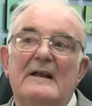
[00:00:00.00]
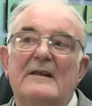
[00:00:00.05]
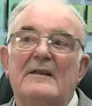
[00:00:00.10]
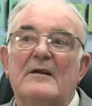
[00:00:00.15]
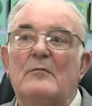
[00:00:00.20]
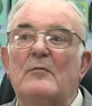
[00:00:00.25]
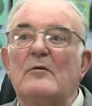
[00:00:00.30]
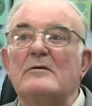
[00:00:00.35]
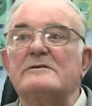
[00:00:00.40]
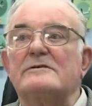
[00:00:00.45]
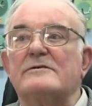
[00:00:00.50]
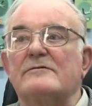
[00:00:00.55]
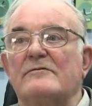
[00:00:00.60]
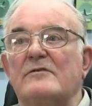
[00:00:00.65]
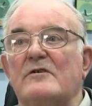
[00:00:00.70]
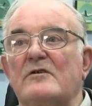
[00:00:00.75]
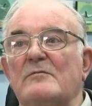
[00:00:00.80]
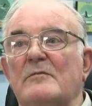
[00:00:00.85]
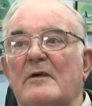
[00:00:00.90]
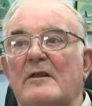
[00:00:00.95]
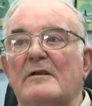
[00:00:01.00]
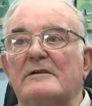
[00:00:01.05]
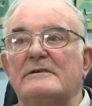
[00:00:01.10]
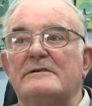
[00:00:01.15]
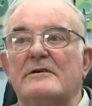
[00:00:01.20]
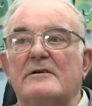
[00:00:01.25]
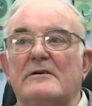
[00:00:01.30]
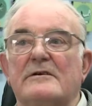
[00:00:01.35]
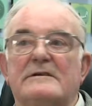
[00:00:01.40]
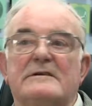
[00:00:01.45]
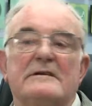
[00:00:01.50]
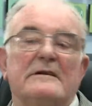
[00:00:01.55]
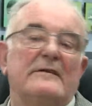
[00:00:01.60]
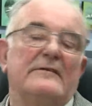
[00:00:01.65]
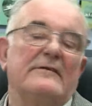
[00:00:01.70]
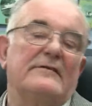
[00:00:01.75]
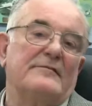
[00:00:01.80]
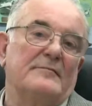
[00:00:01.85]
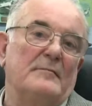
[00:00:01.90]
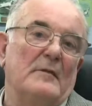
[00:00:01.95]
There was a rumour that Churchill
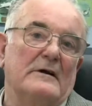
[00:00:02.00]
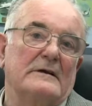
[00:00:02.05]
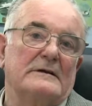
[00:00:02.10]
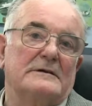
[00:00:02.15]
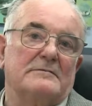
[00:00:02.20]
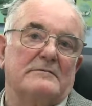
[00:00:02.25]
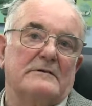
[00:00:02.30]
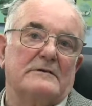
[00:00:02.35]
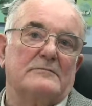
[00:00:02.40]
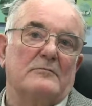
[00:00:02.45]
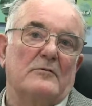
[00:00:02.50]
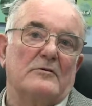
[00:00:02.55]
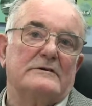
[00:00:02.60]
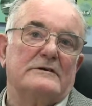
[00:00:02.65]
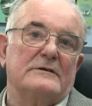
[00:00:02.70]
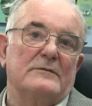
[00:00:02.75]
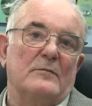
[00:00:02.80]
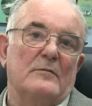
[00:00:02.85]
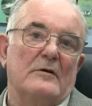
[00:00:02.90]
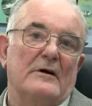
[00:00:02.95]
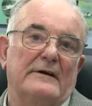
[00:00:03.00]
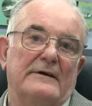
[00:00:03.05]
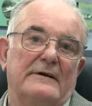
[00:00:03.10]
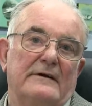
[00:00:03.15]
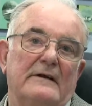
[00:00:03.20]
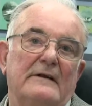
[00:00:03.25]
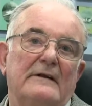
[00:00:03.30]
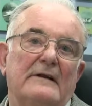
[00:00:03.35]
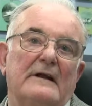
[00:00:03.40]
and Smuts was watching one.